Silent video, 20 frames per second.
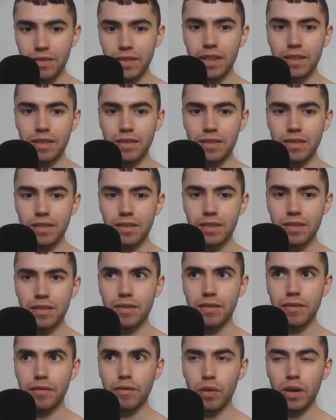this
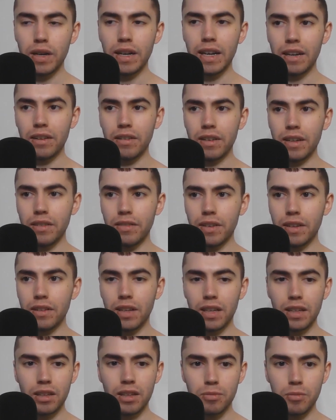49er defense
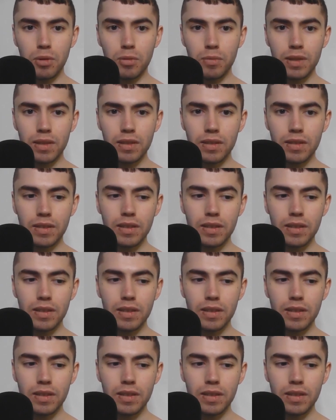at this moment.